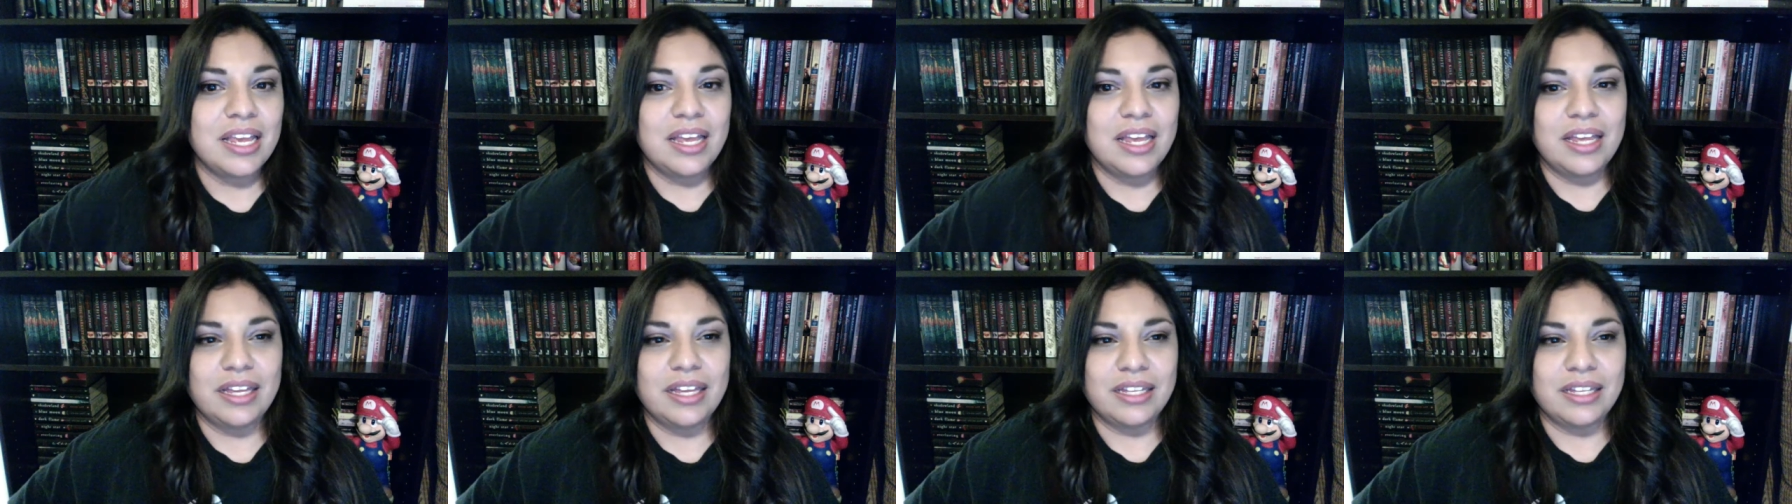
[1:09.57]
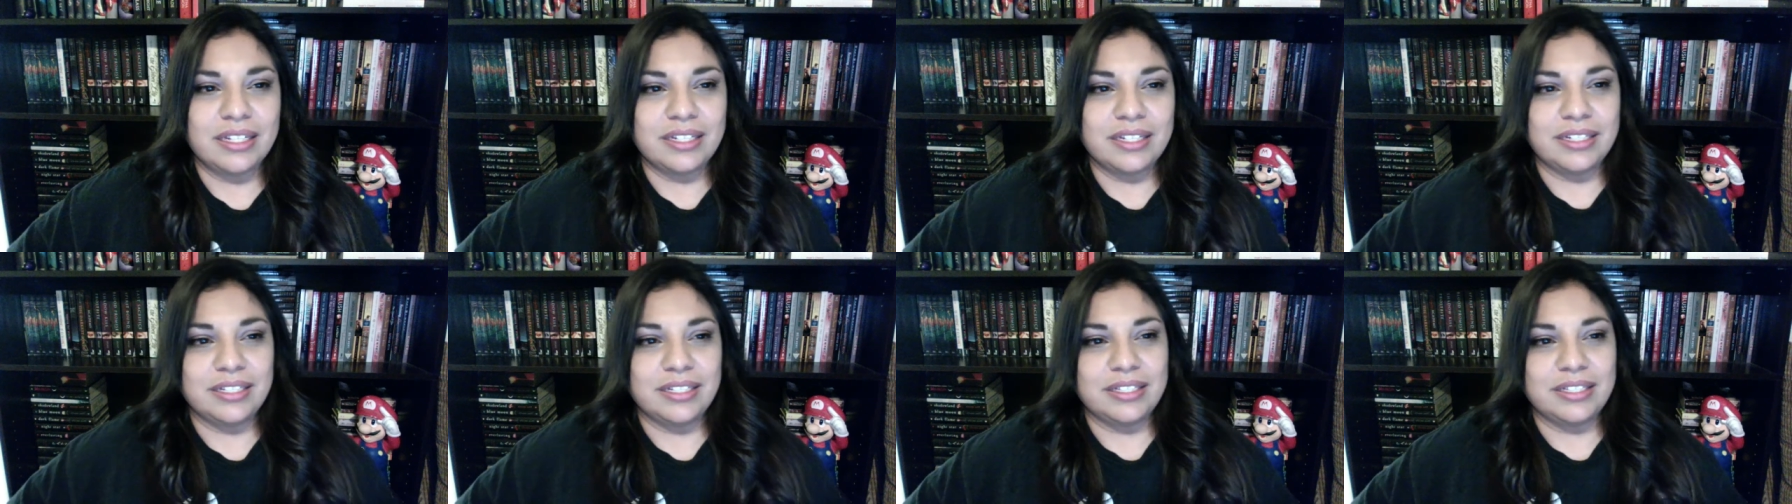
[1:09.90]
It
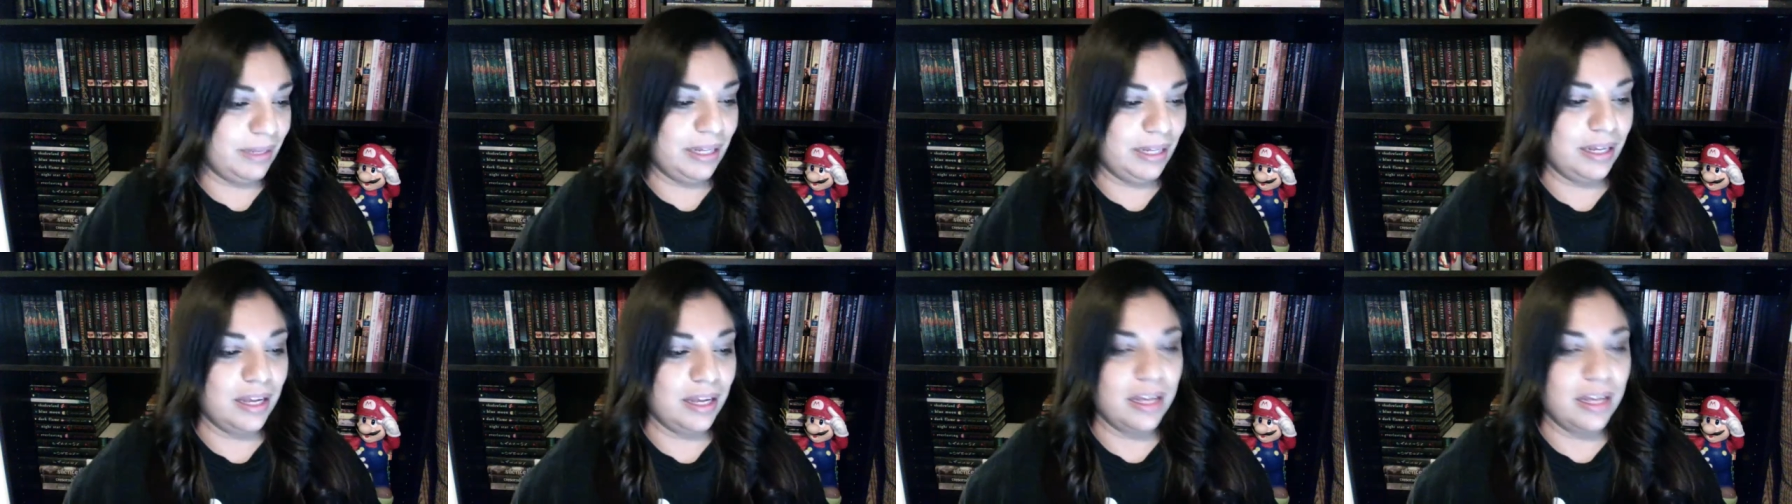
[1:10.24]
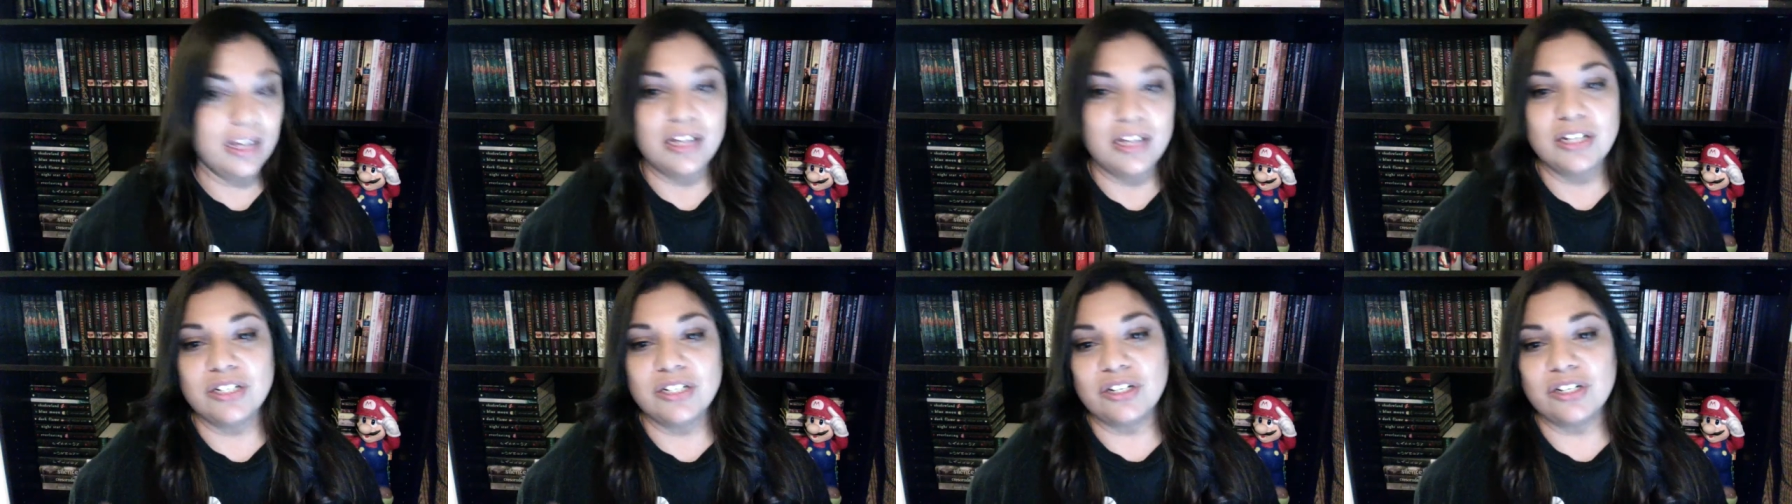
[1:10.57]
is
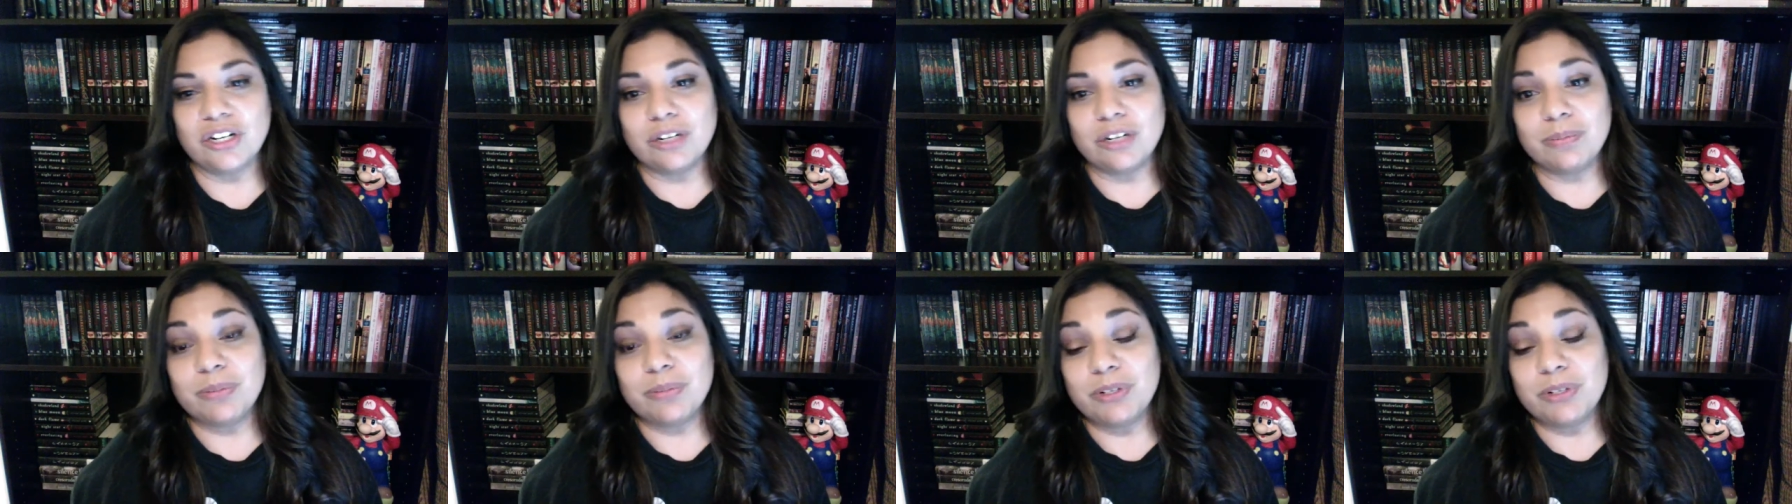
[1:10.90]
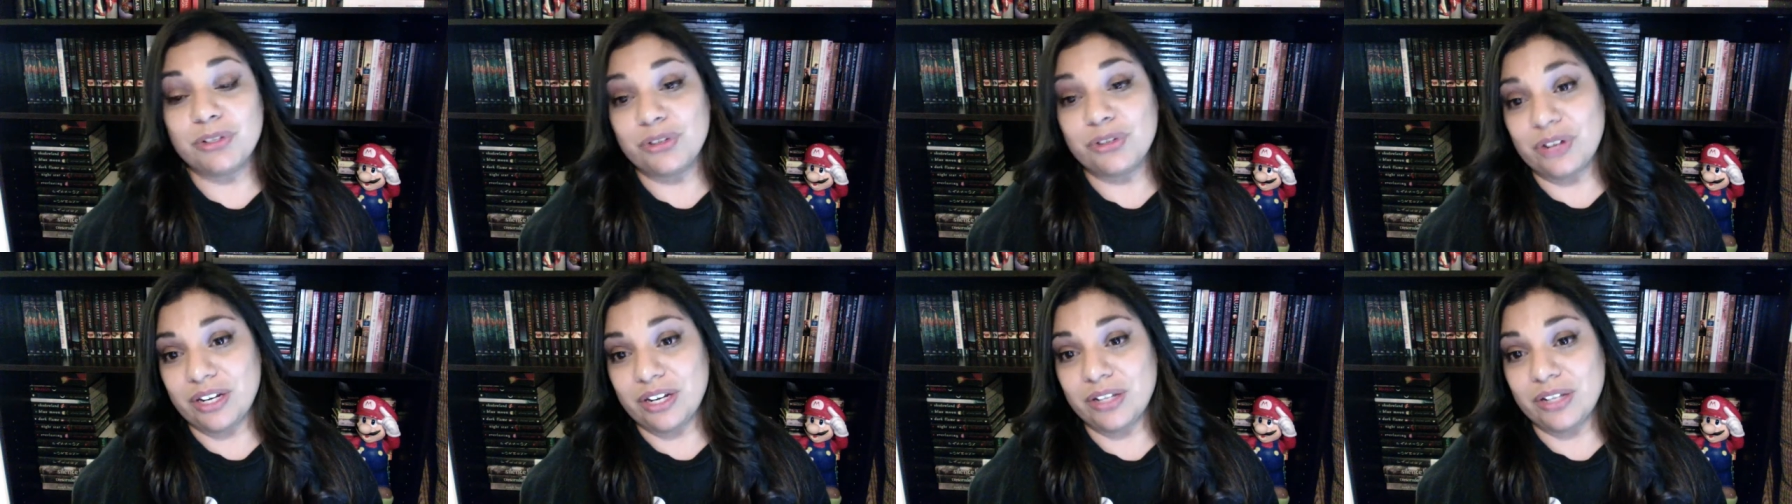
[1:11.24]
Dark
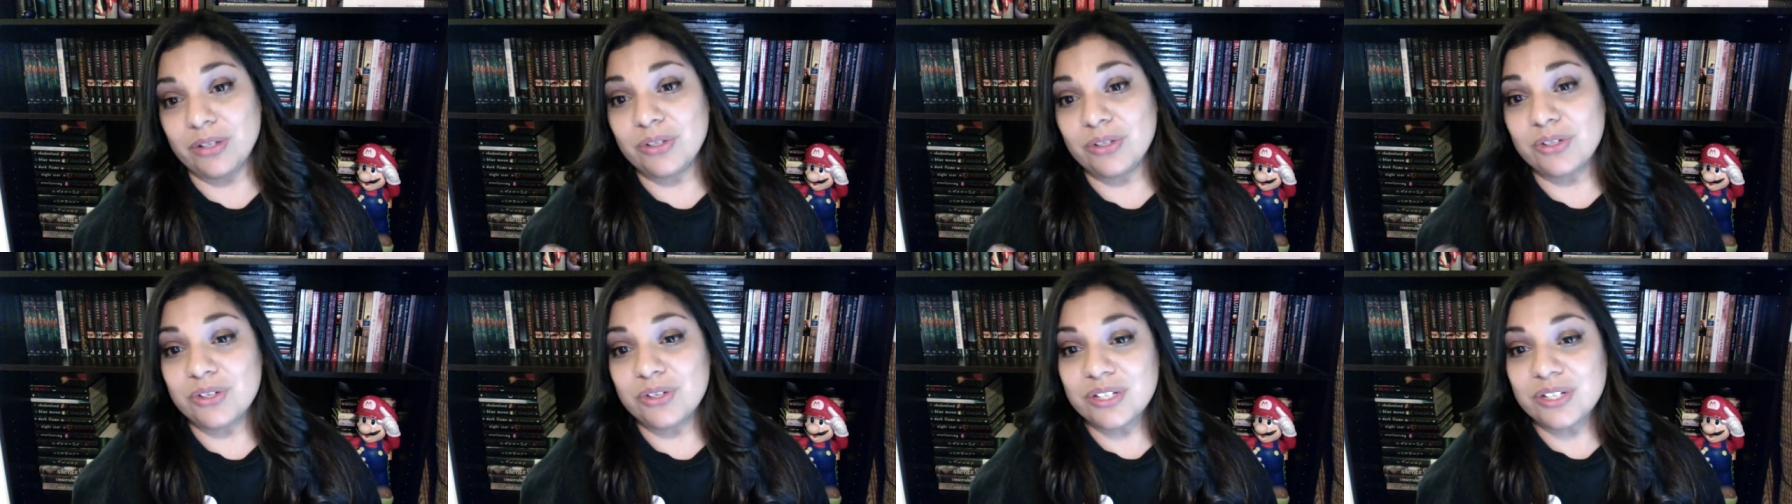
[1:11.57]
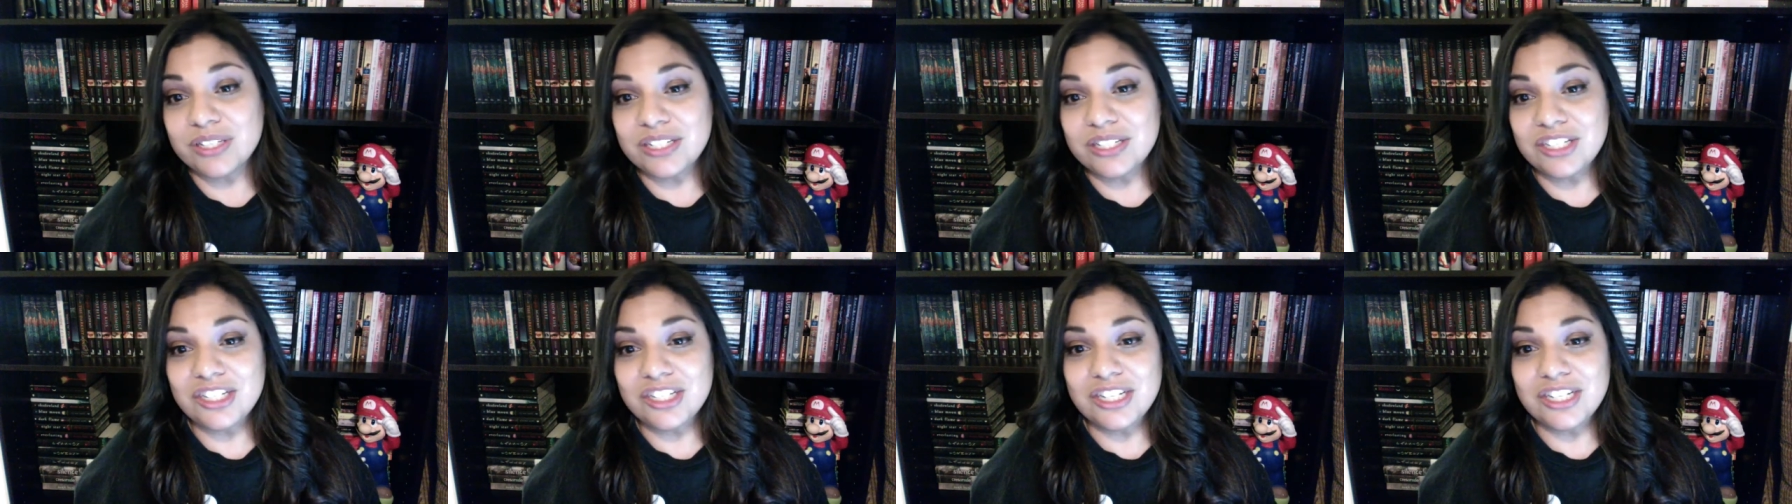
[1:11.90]
Betrayal
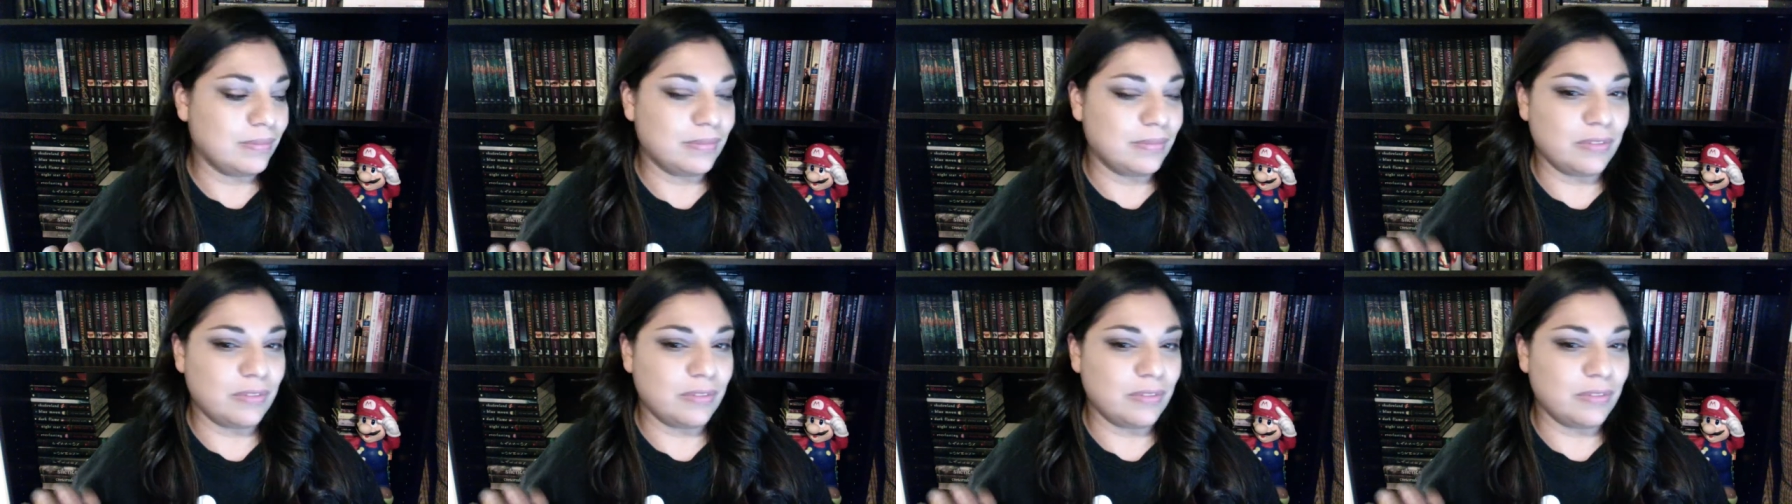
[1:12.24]
Trilogy.